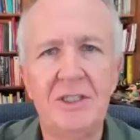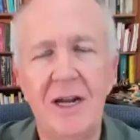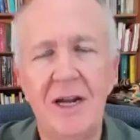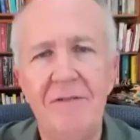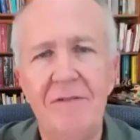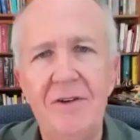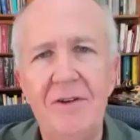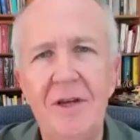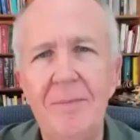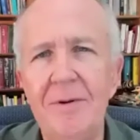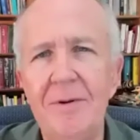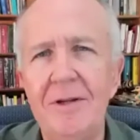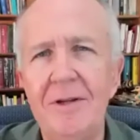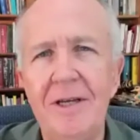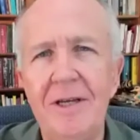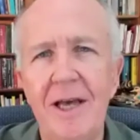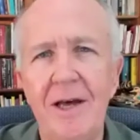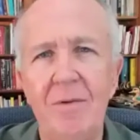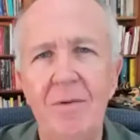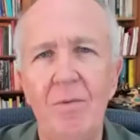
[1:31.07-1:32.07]
I've
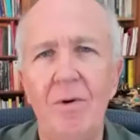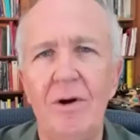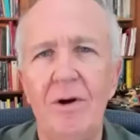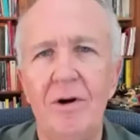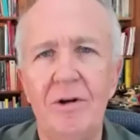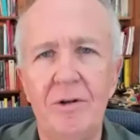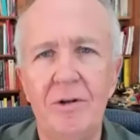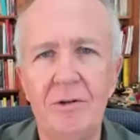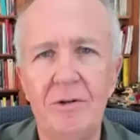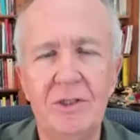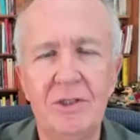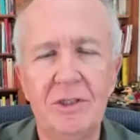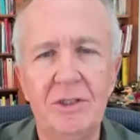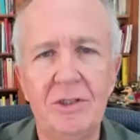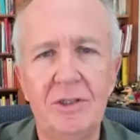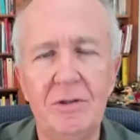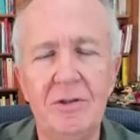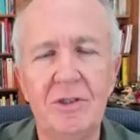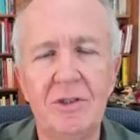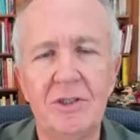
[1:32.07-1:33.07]
typically had 1 or 2
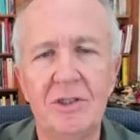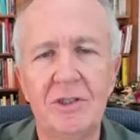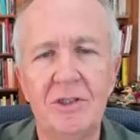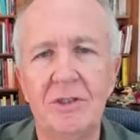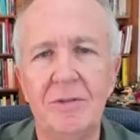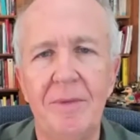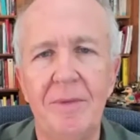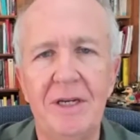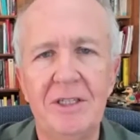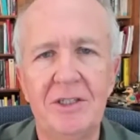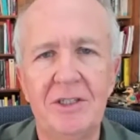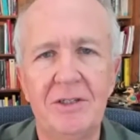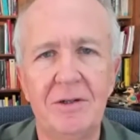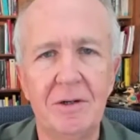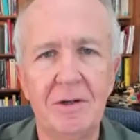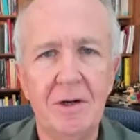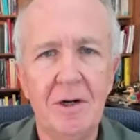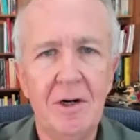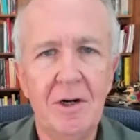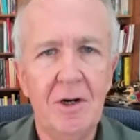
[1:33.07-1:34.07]
students a
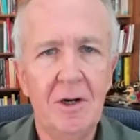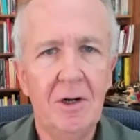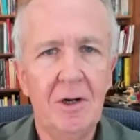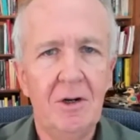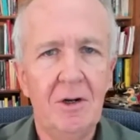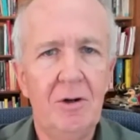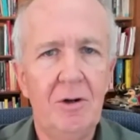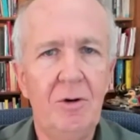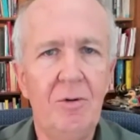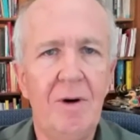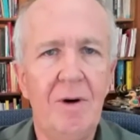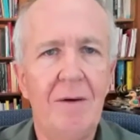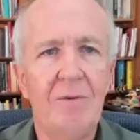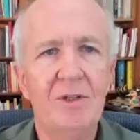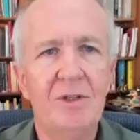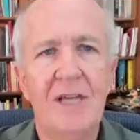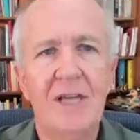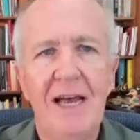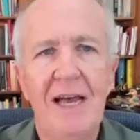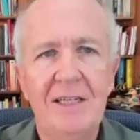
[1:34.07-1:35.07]
semester who I
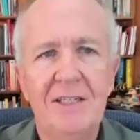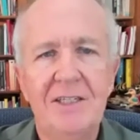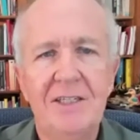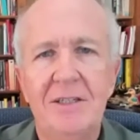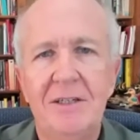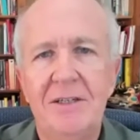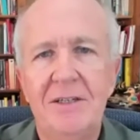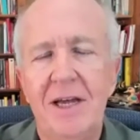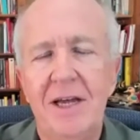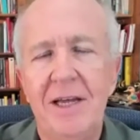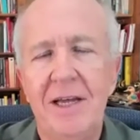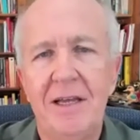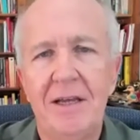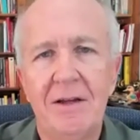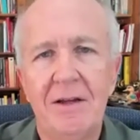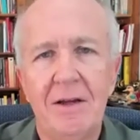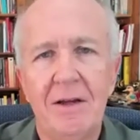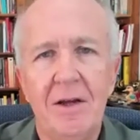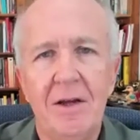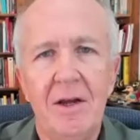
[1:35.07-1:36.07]
was asked to take
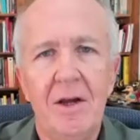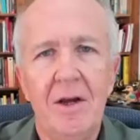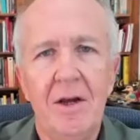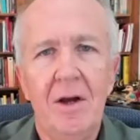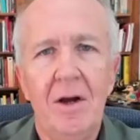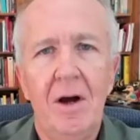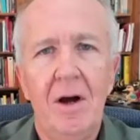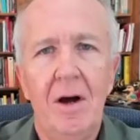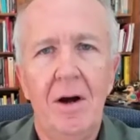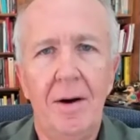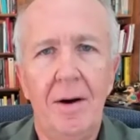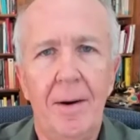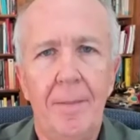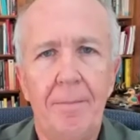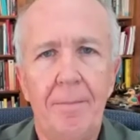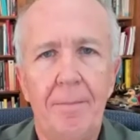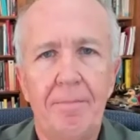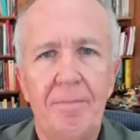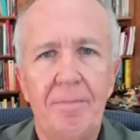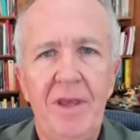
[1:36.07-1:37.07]

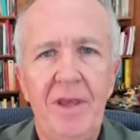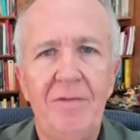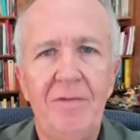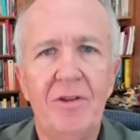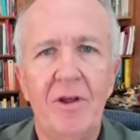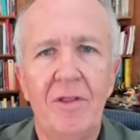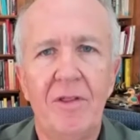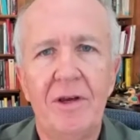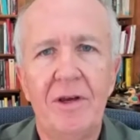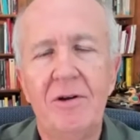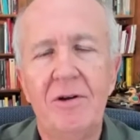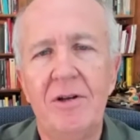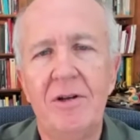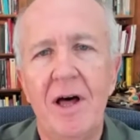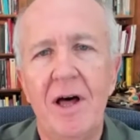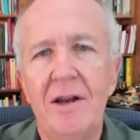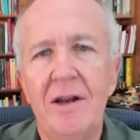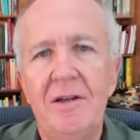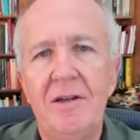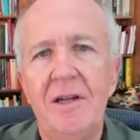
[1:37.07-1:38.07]
even though they could
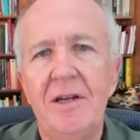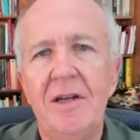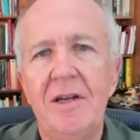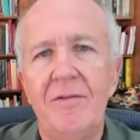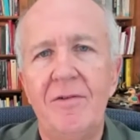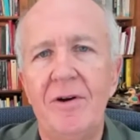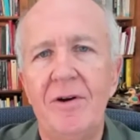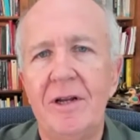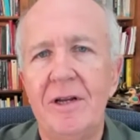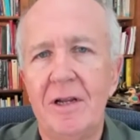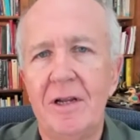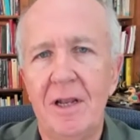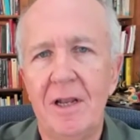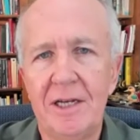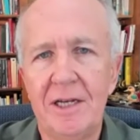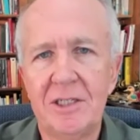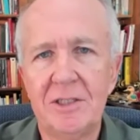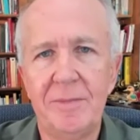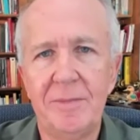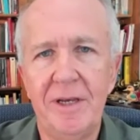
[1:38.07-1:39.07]
not attend every
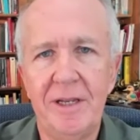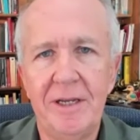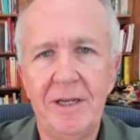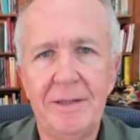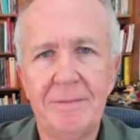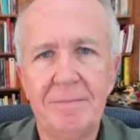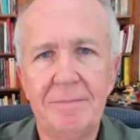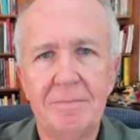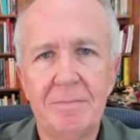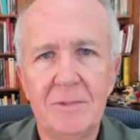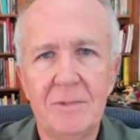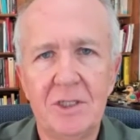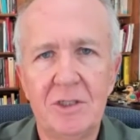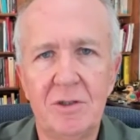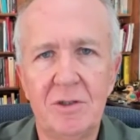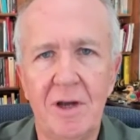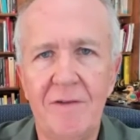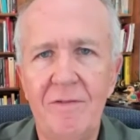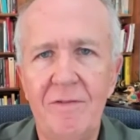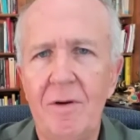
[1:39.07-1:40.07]
in-class meeting.
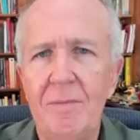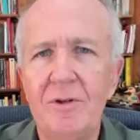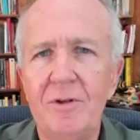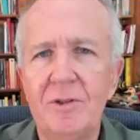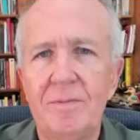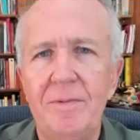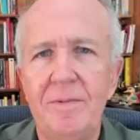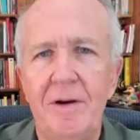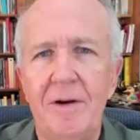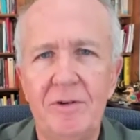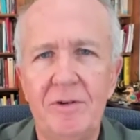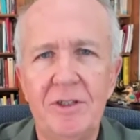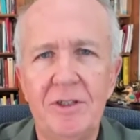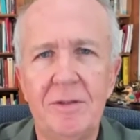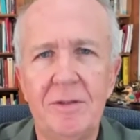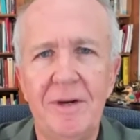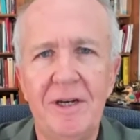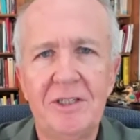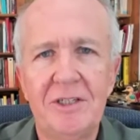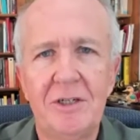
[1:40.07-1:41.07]
So I've almost every
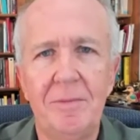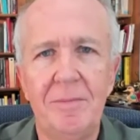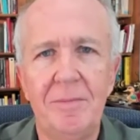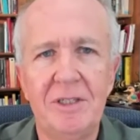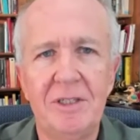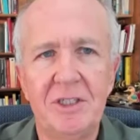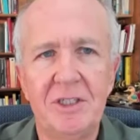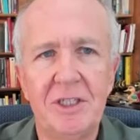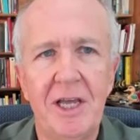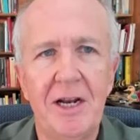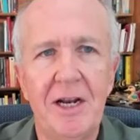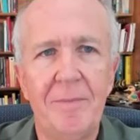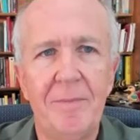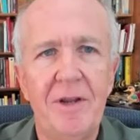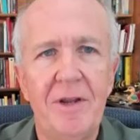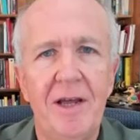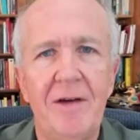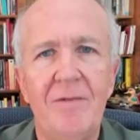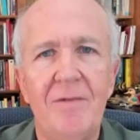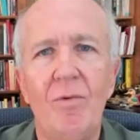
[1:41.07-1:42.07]
semester been set up
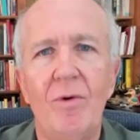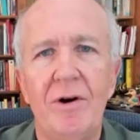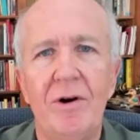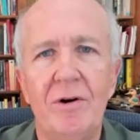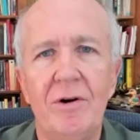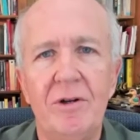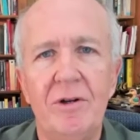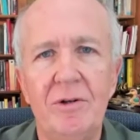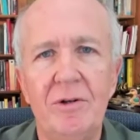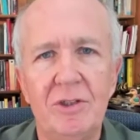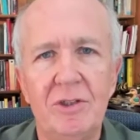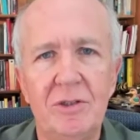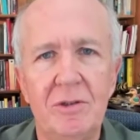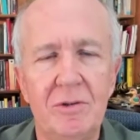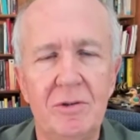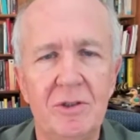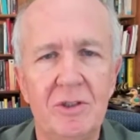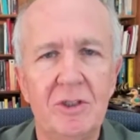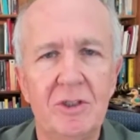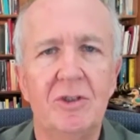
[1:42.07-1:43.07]
to have 1 or 2
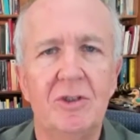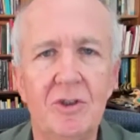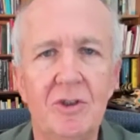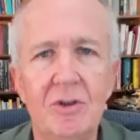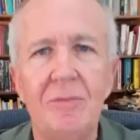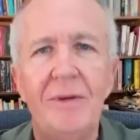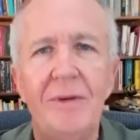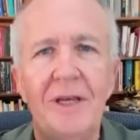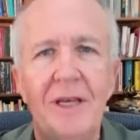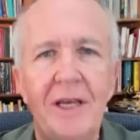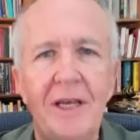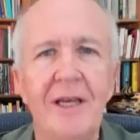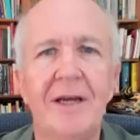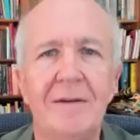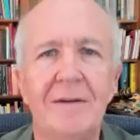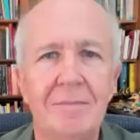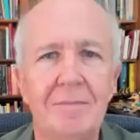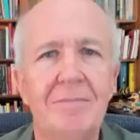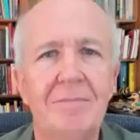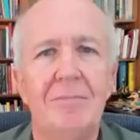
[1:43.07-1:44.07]
students zooming
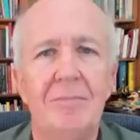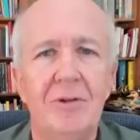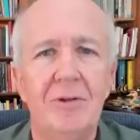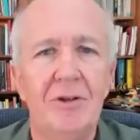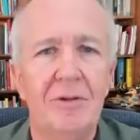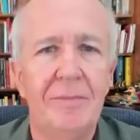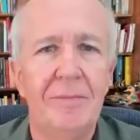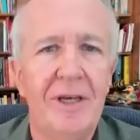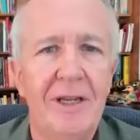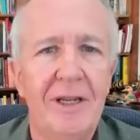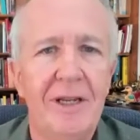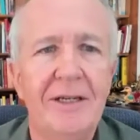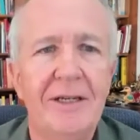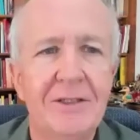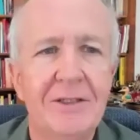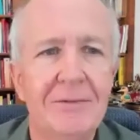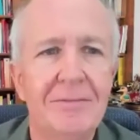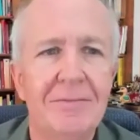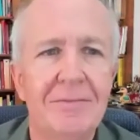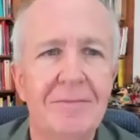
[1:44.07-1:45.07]
in to the
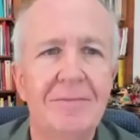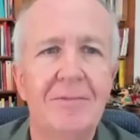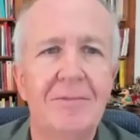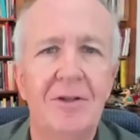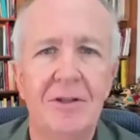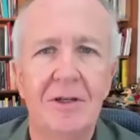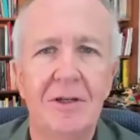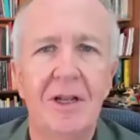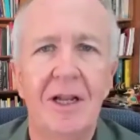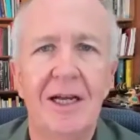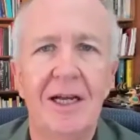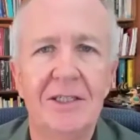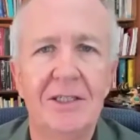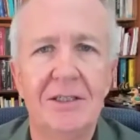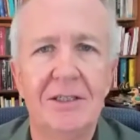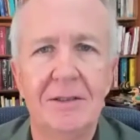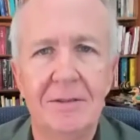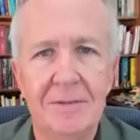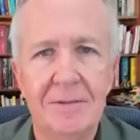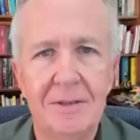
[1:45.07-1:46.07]
meetings, to the classes.